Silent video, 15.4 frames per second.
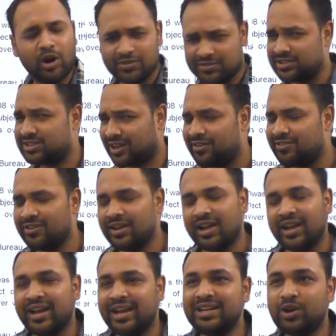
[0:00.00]
stuff,
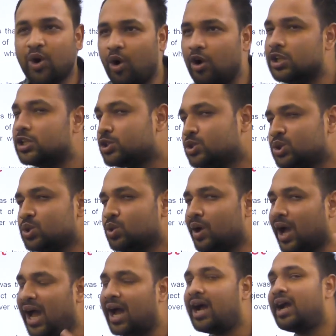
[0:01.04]
it also
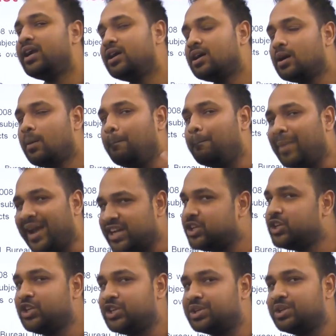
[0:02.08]
had a
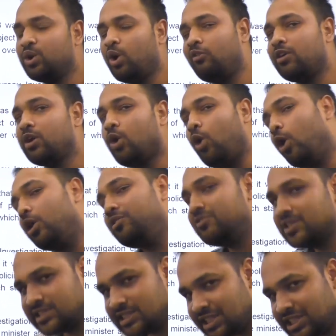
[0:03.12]
mention of a
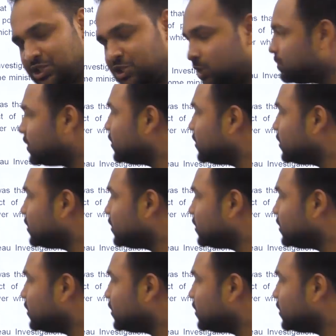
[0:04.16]
conversation